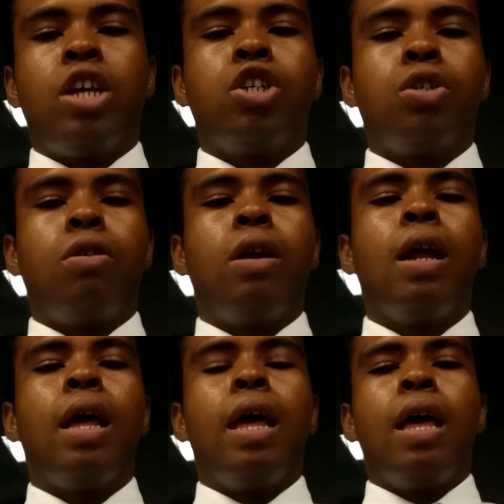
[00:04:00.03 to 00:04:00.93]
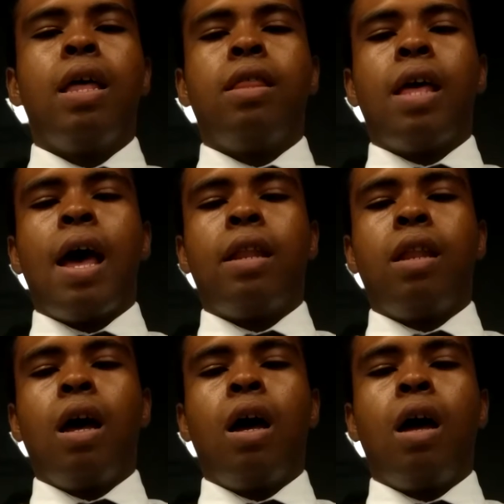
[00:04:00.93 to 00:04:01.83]
sure that
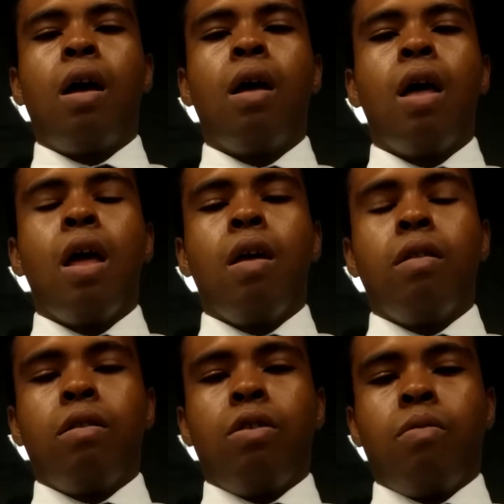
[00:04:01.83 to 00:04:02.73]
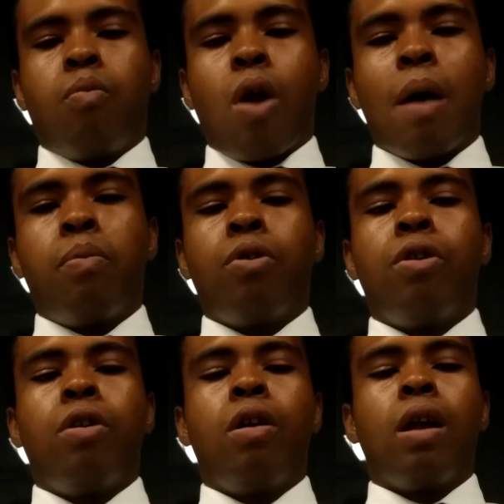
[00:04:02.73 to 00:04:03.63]

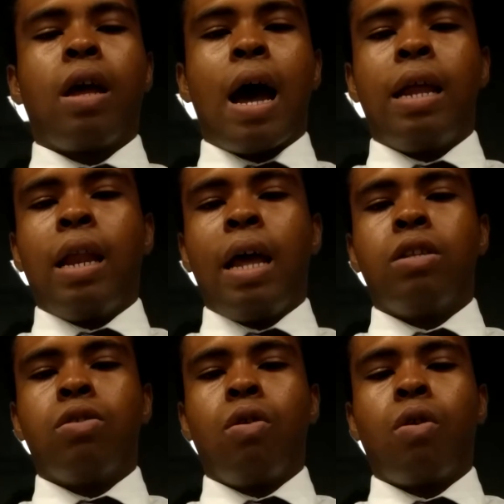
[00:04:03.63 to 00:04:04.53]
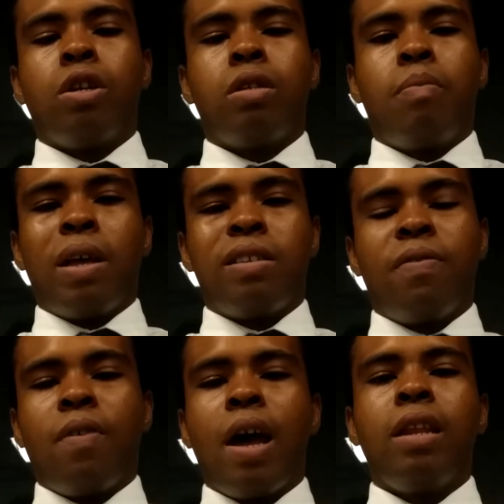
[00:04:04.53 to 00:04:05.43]
proper guidelines are
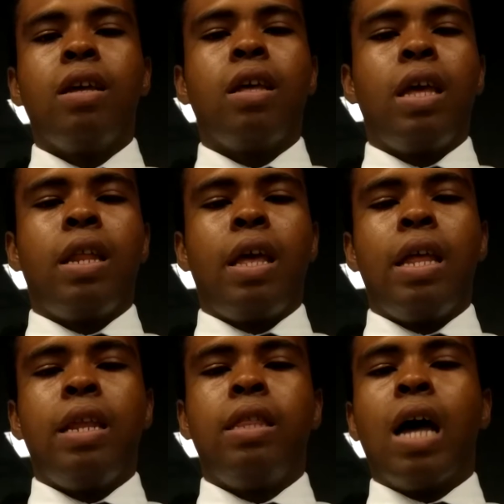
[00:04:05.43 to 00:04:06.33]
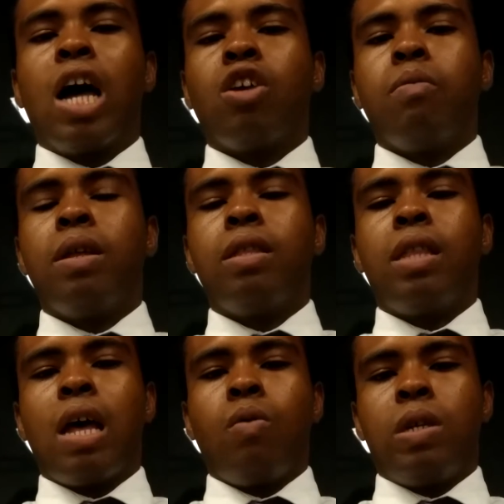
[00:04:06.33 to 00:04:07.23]
specified in any document
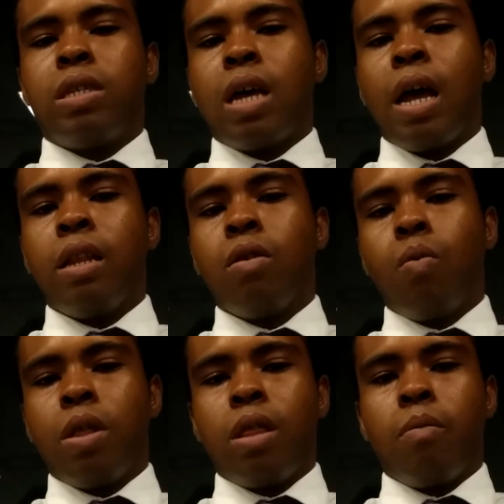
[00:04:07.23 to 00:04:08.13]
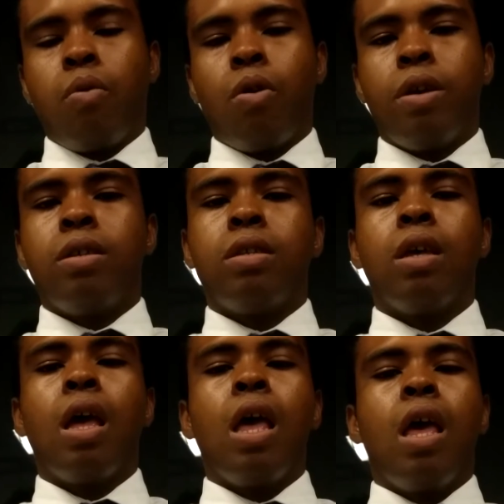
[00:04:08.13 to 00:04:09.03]
that we signed with employees.
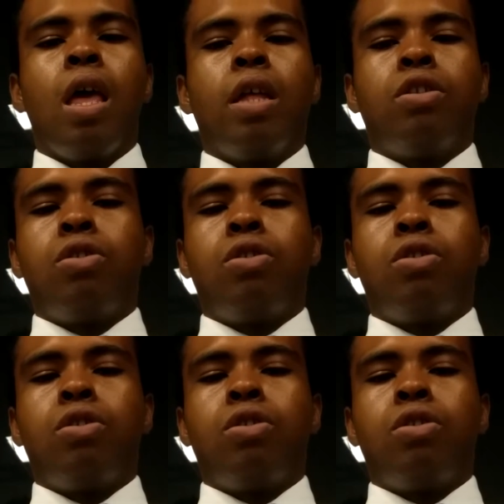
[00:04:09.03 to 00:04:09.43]
And